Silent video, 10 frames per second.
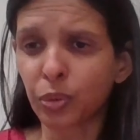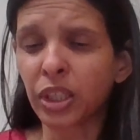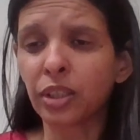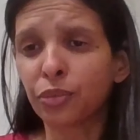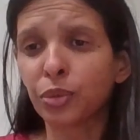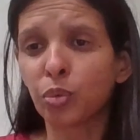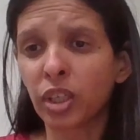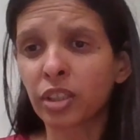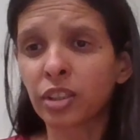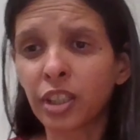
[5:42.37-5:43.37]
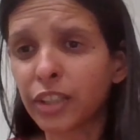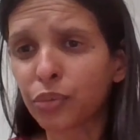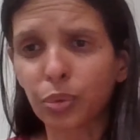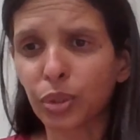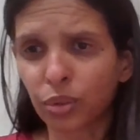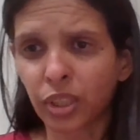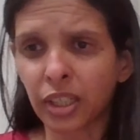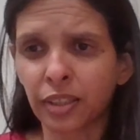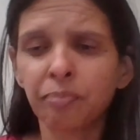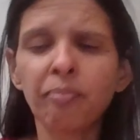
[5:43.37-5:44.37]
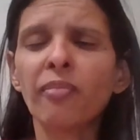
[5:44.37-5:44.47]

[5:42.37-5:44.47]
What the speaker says: If we water the leaves, we don't get.